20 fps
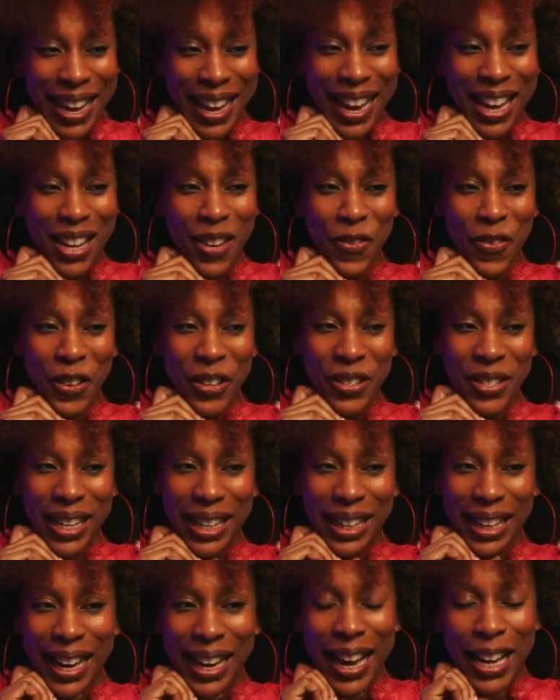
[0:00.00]
And the first
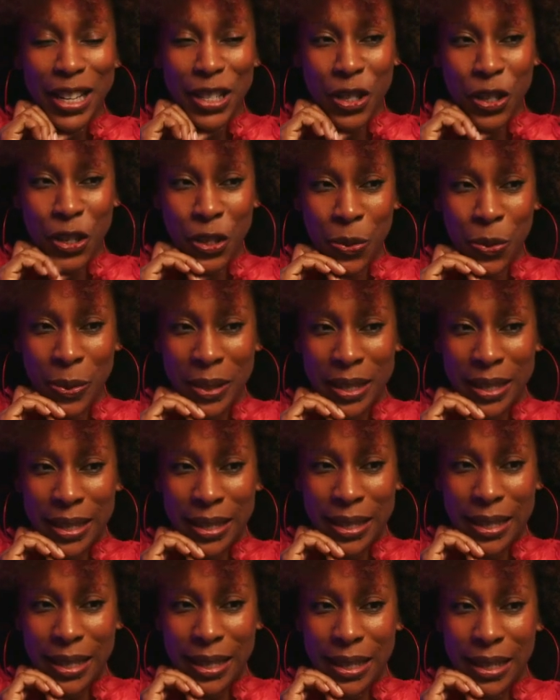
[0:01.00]
thing that I had to do
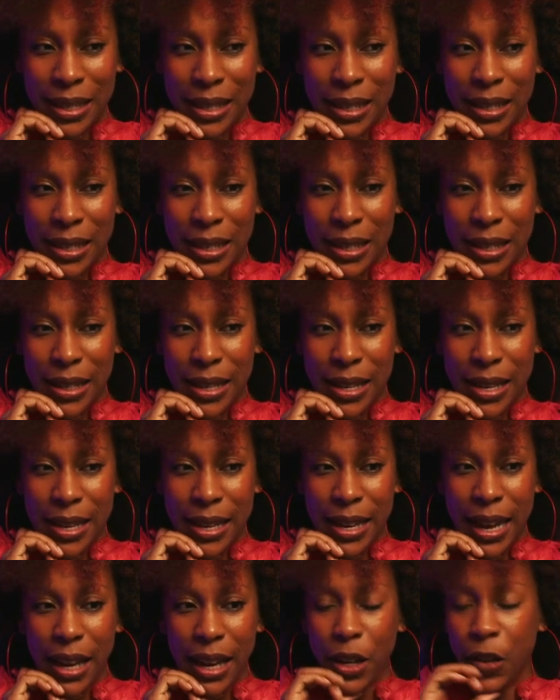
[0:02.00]
was
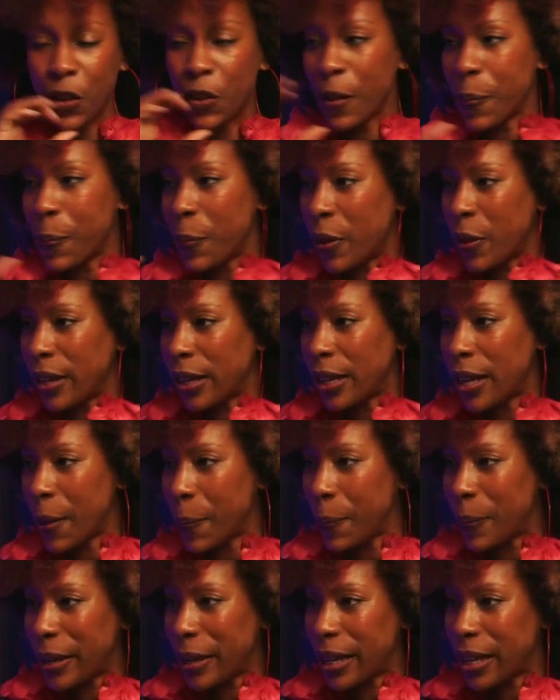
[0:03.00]
get a grip on the
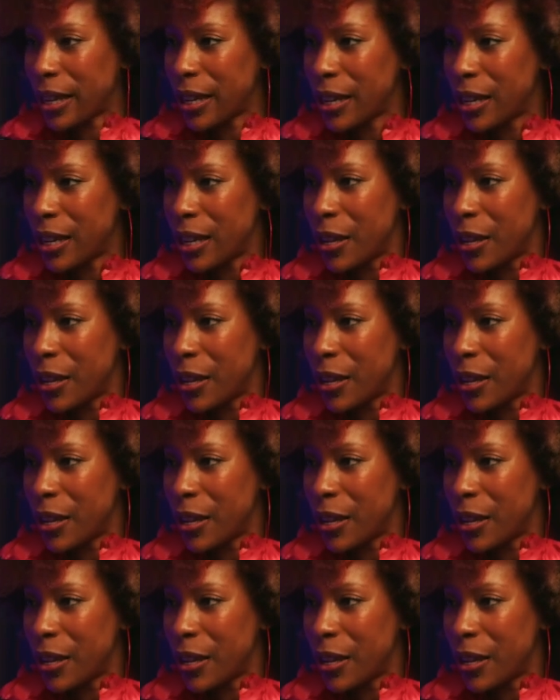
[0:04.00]
company.